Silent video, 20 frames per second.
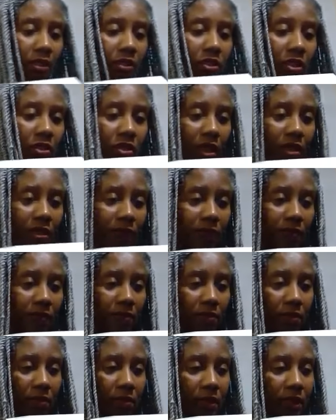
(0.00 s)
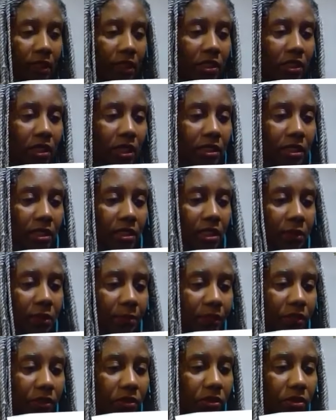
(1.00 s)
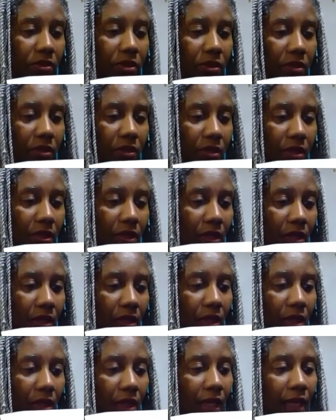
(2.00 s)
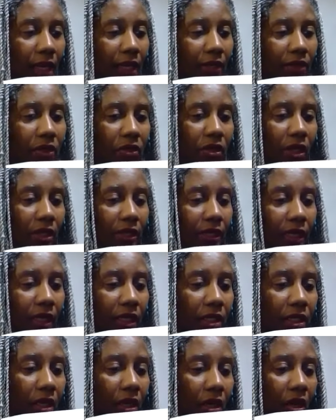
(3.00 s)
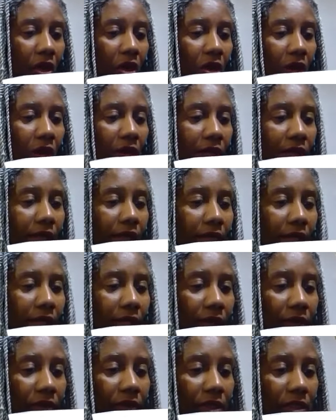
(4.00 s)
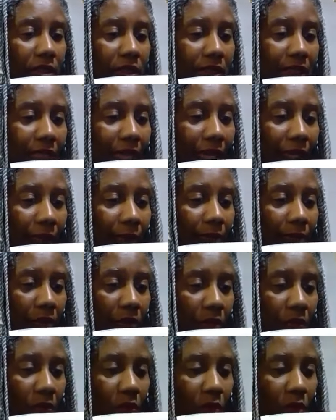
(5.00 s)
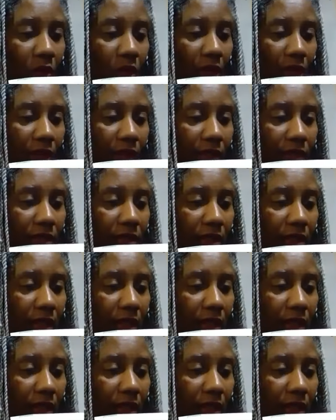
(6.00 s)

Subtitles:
So y'all, can y'all see these pictures? I know y'all can. All right, here is type 1.